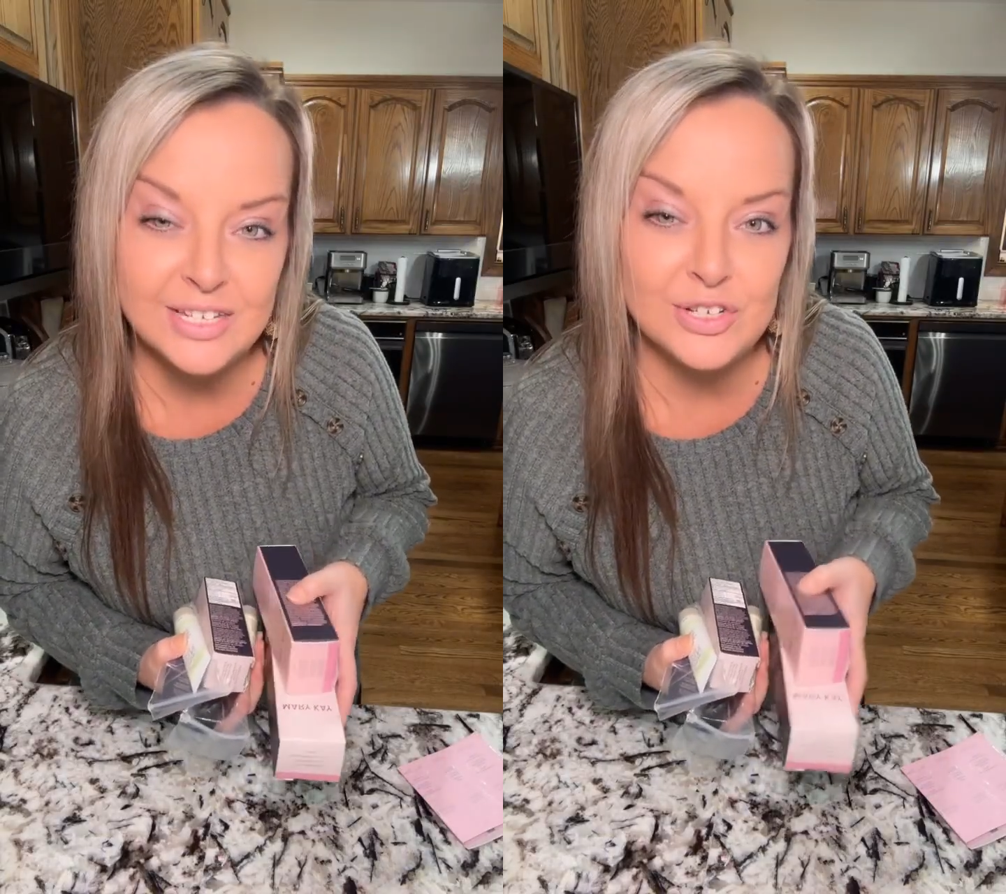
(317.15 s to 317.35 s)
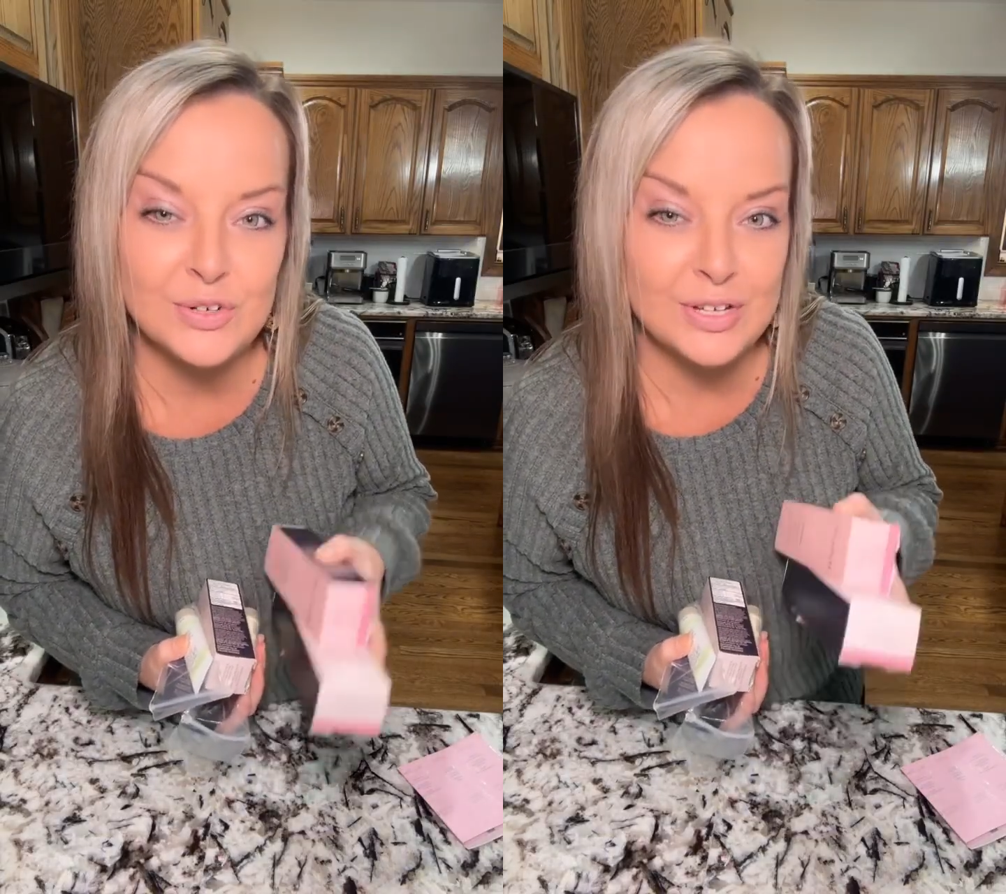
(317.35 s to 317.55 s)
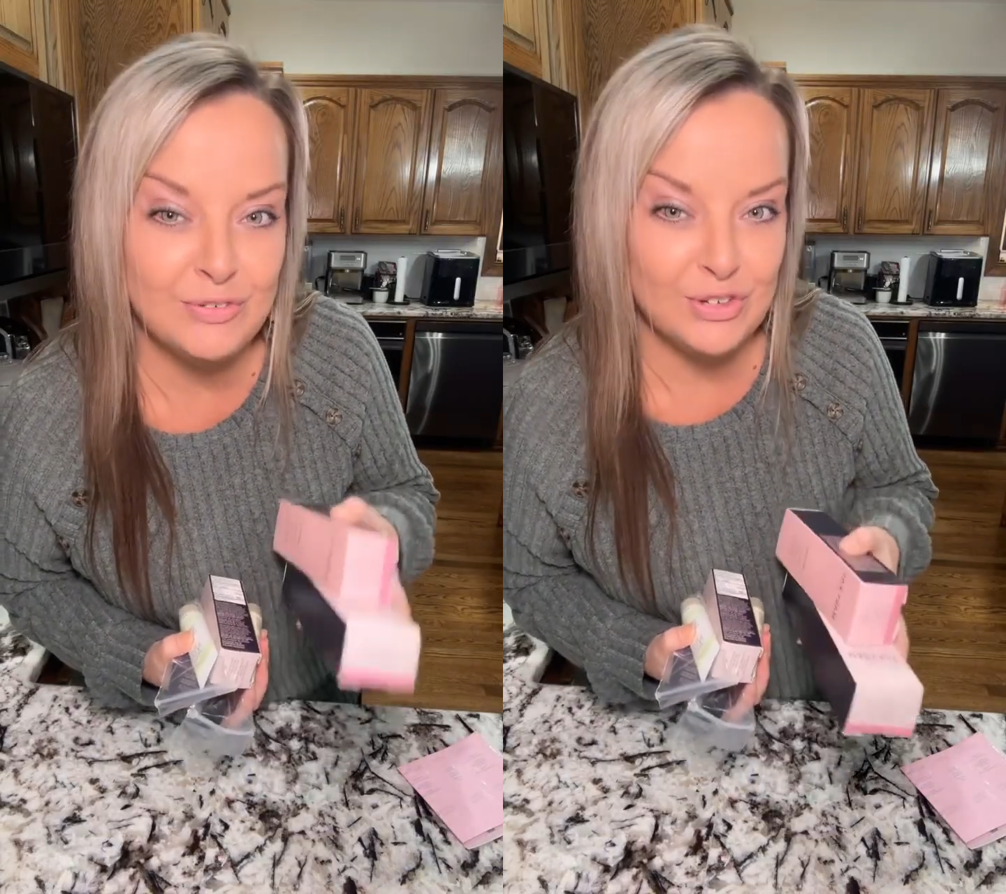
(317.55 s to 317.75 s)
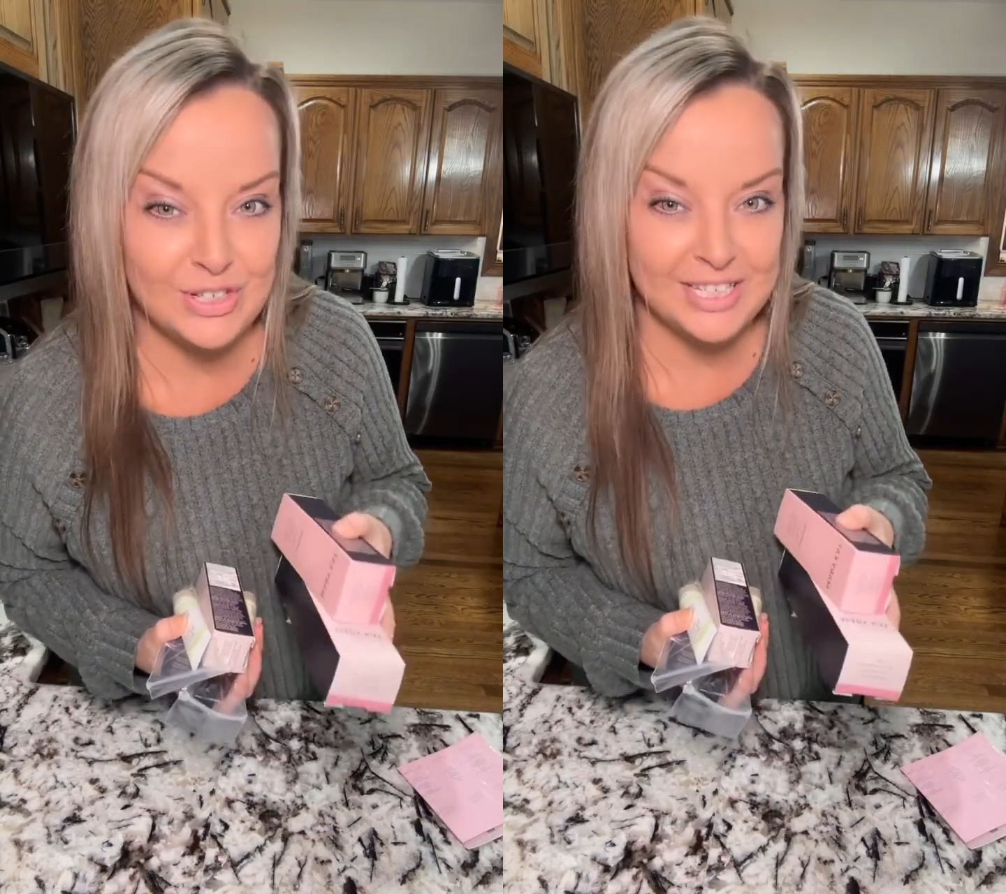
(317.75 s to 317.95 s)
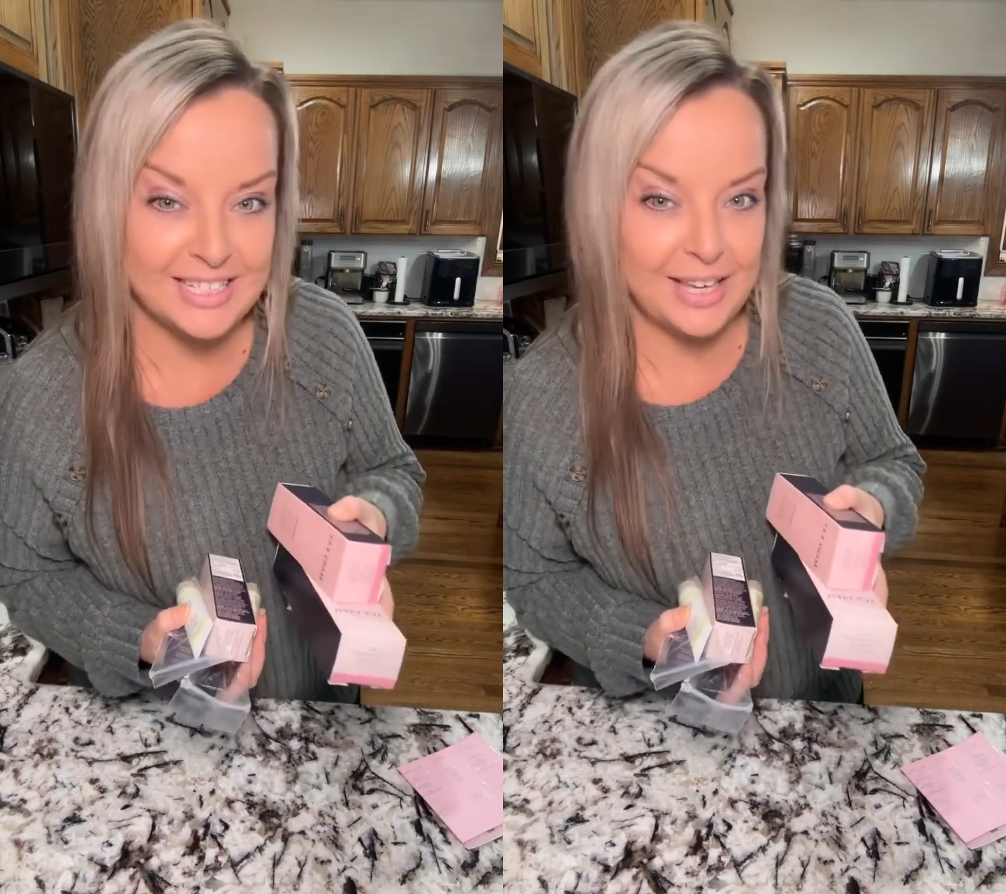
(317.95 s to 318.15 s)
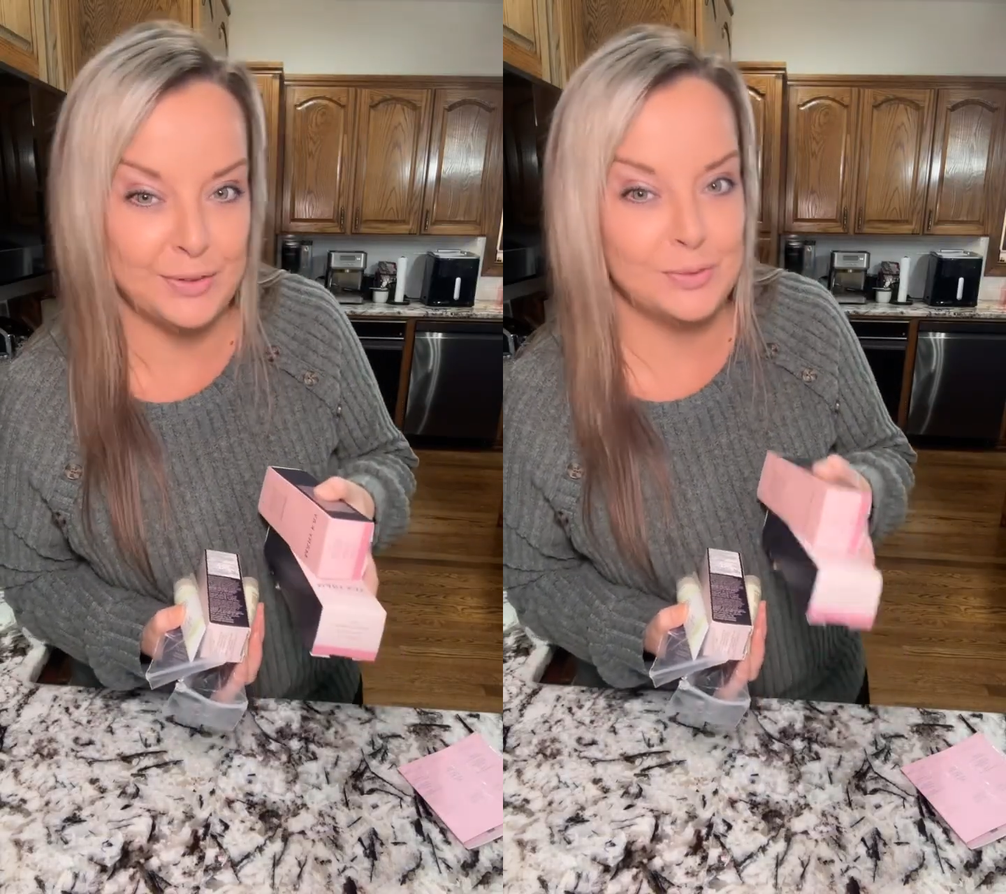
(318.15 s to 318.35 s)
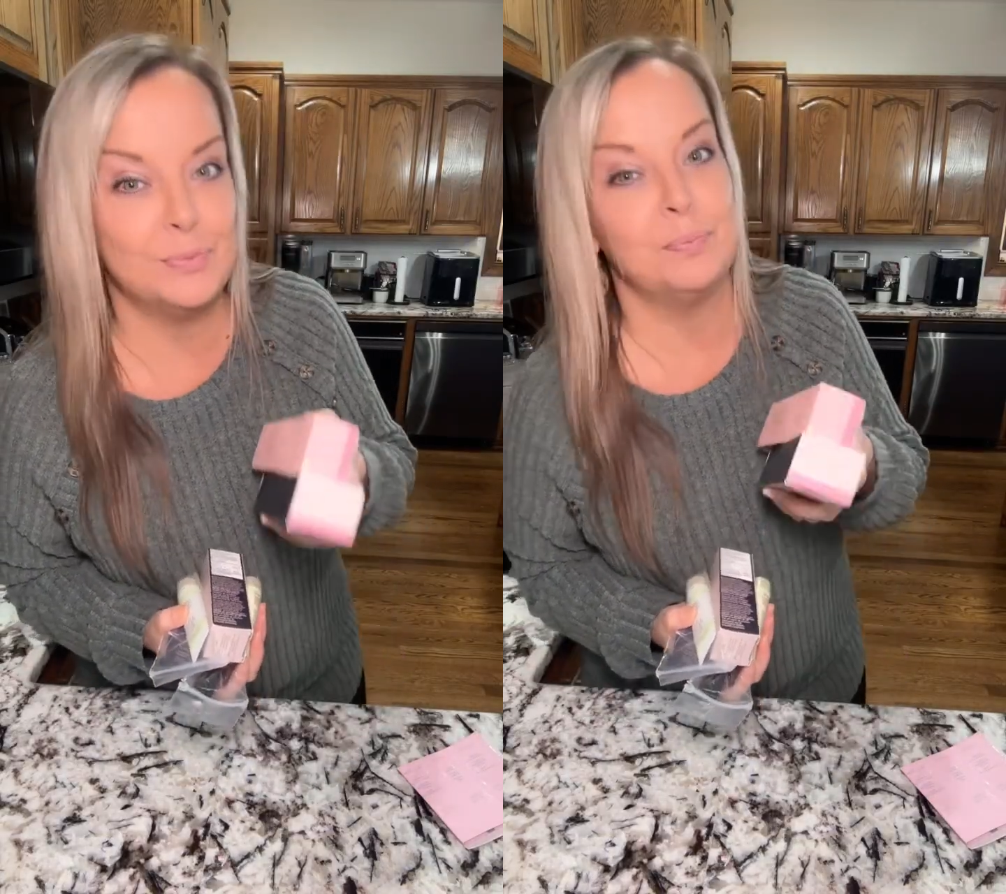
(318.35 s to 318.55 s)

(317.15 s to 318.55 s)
she'll give you a discount.